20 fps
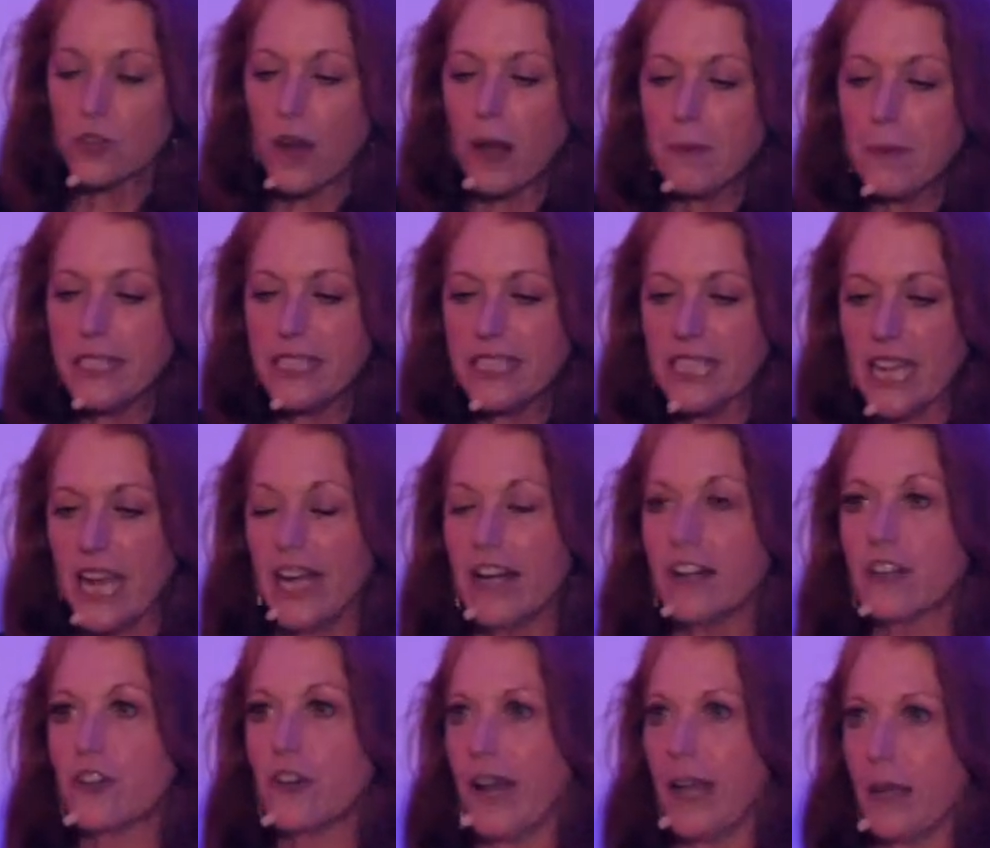draw me
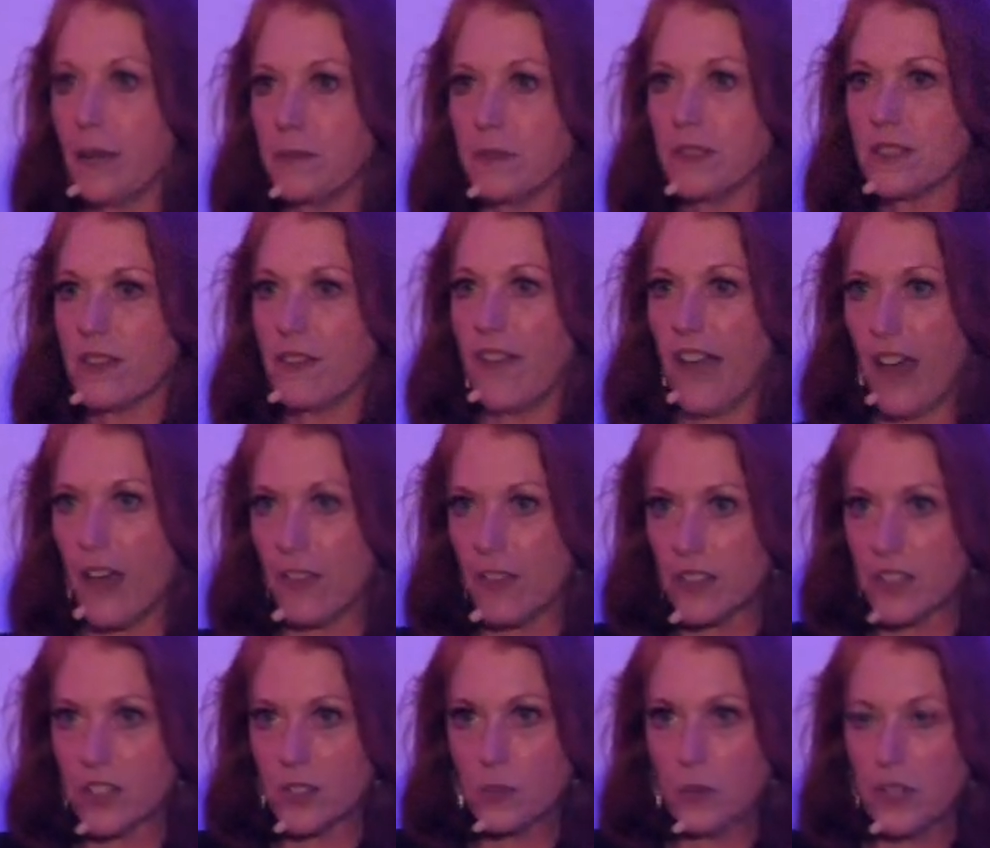diagrams of how
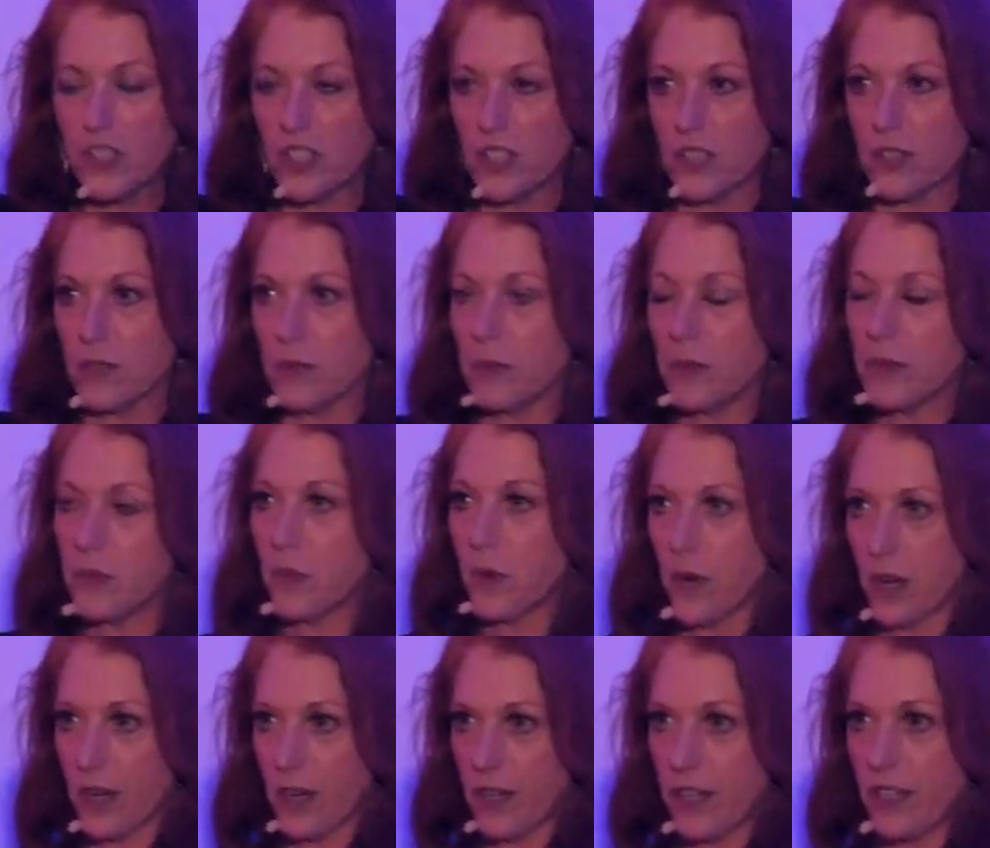the switcher would
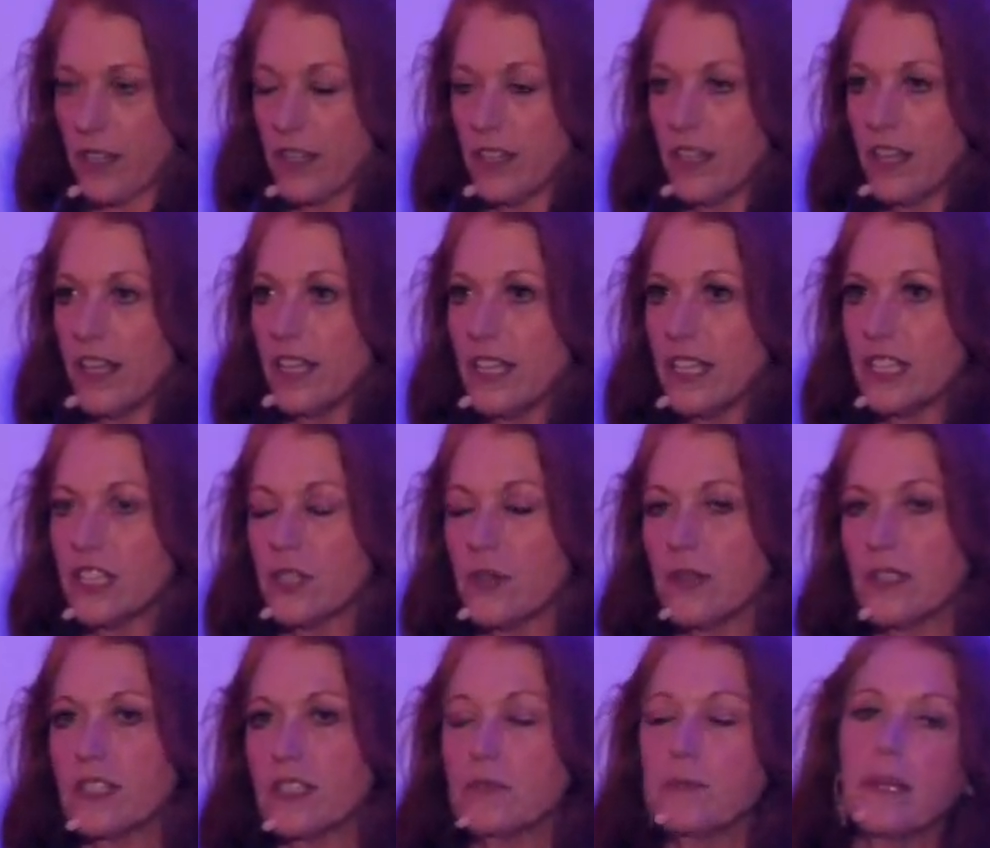work
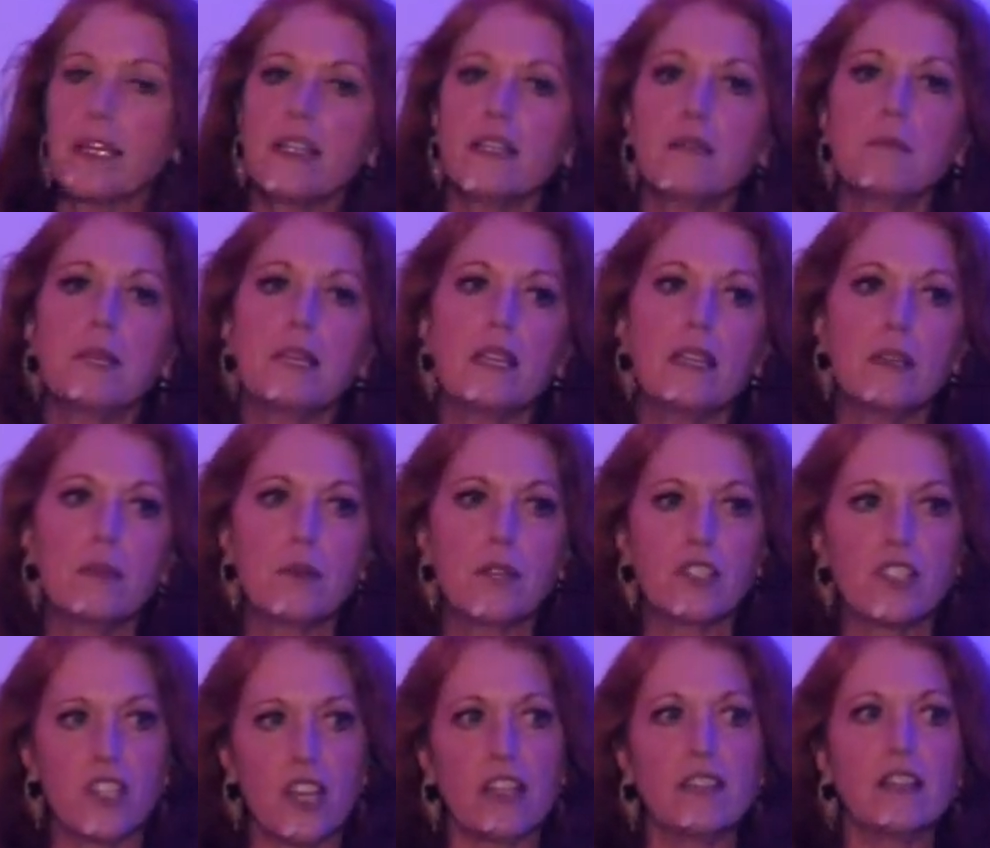to explain to me
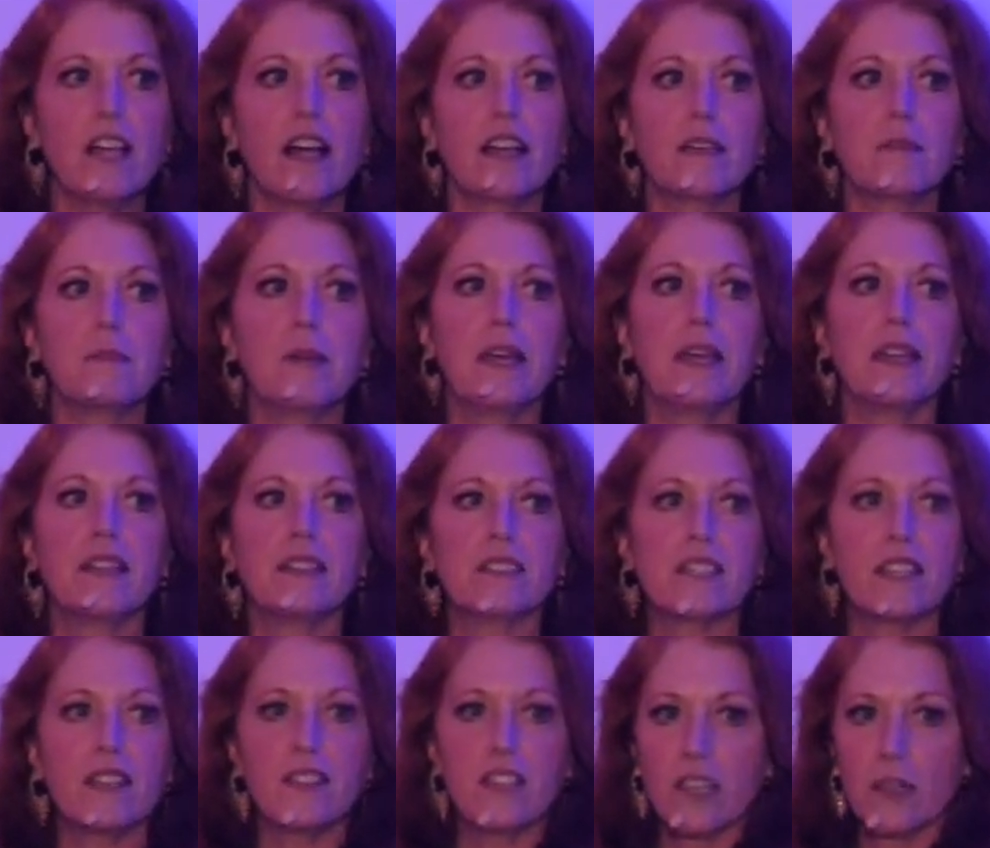what Genlock
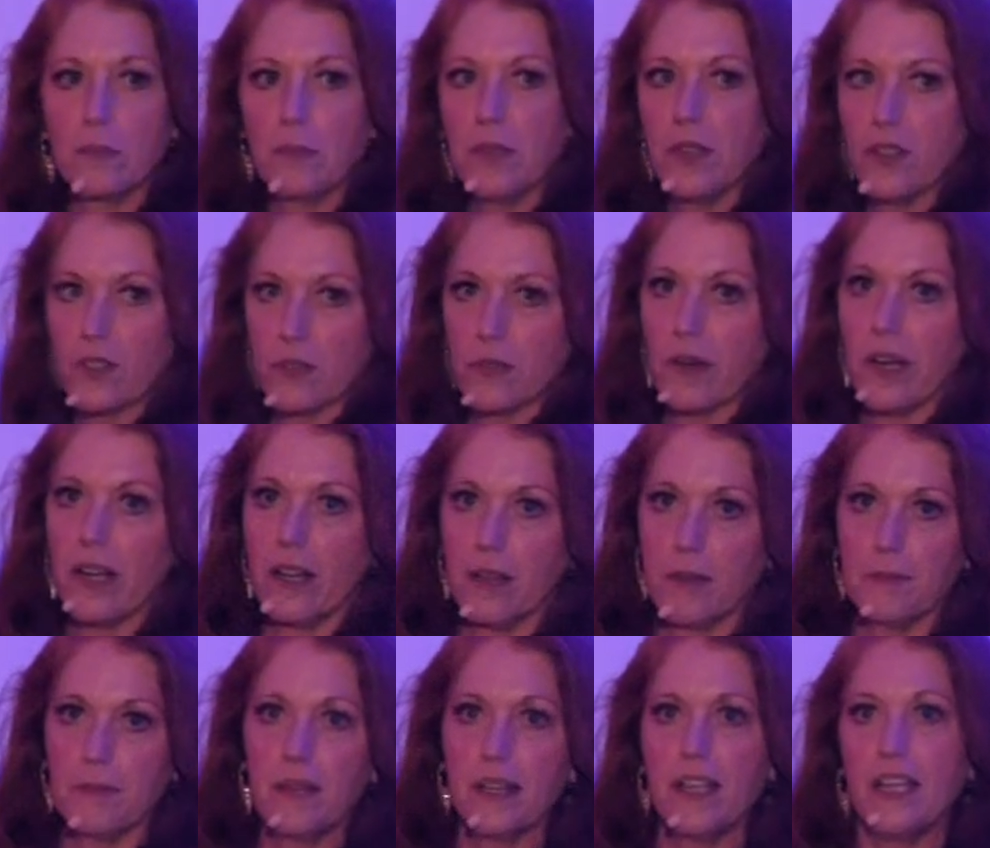meant in the computer
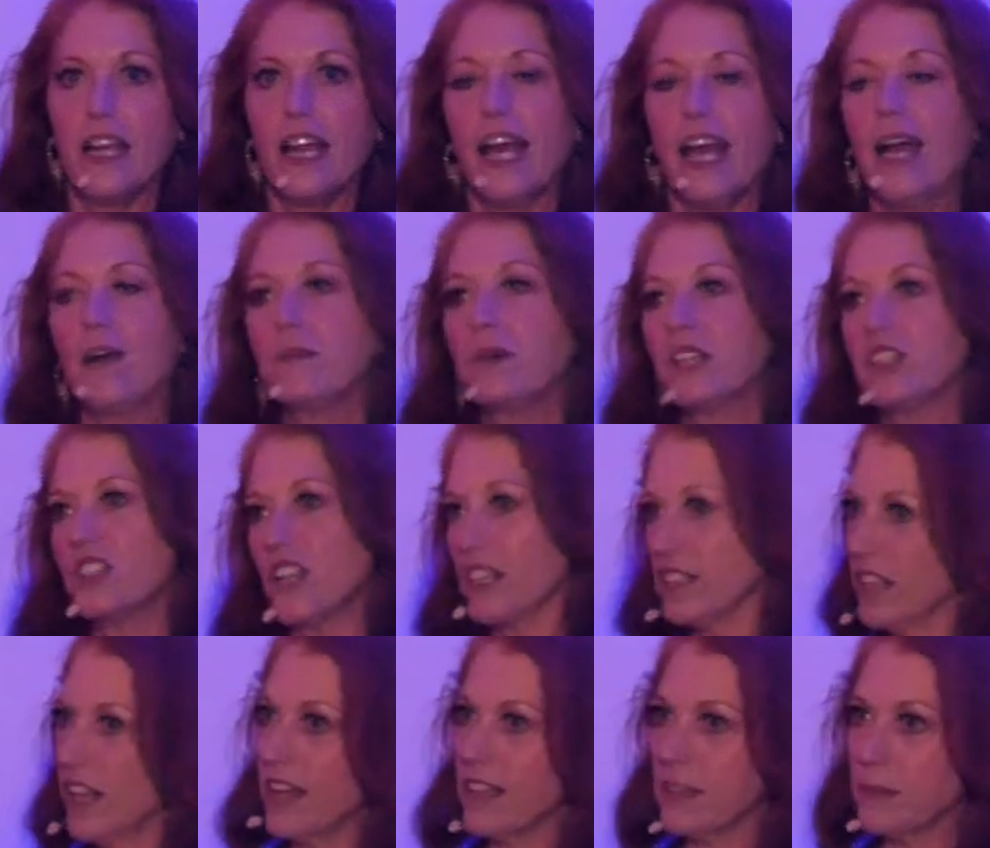realm and what
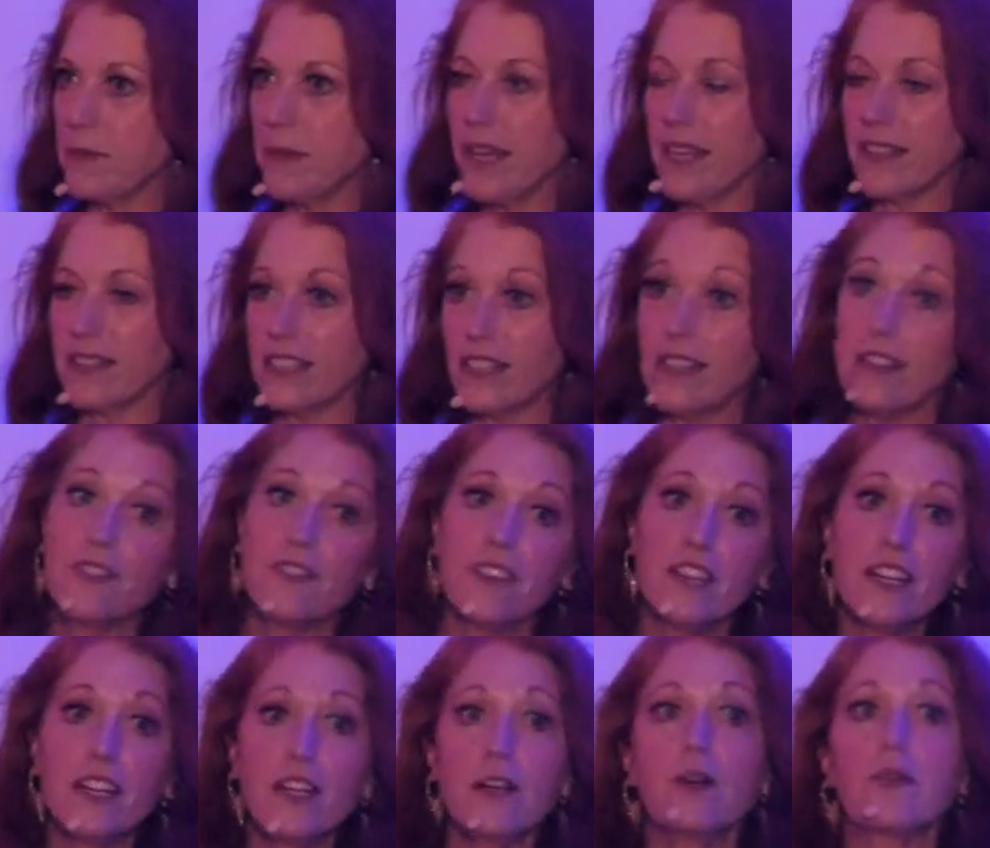Genlock meant in the
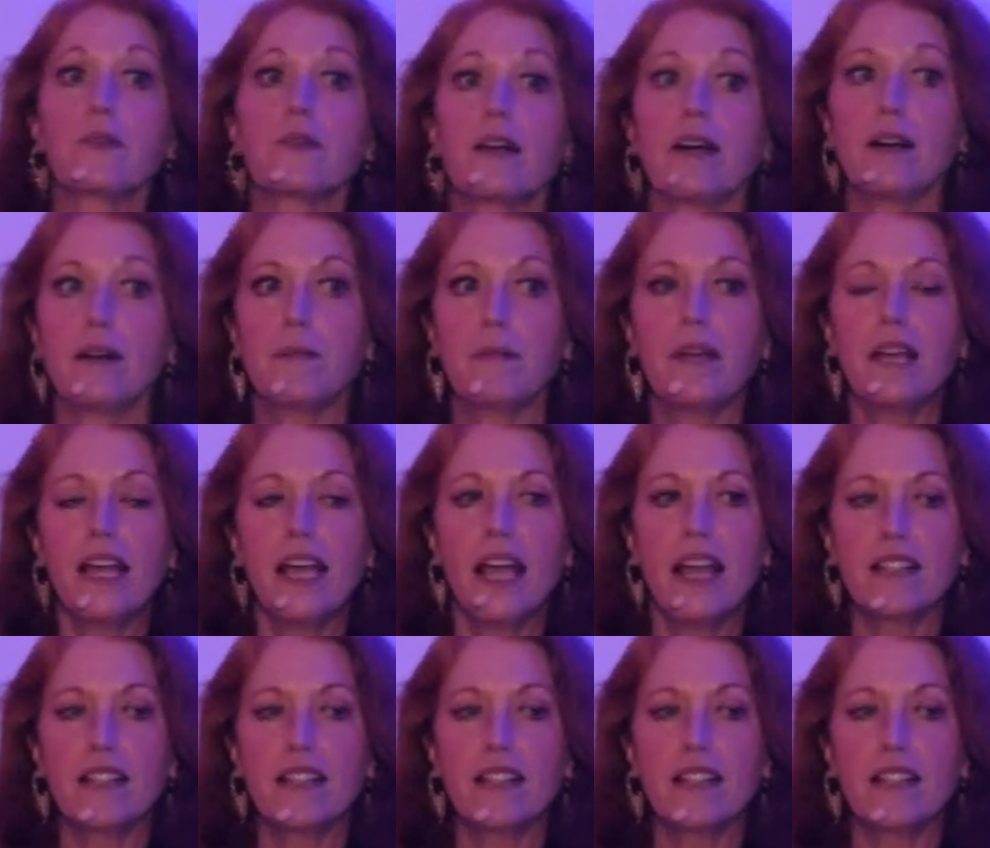video realm.